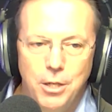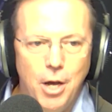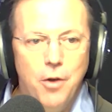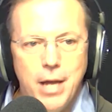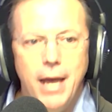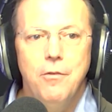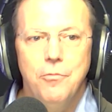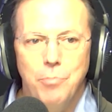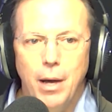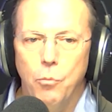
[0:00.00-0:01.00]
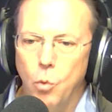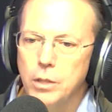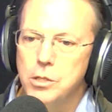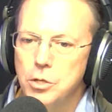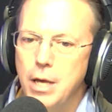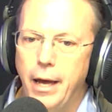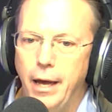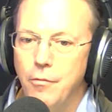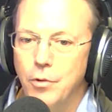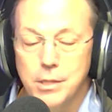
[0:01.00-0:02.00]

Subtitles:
you don't have, but what do you have?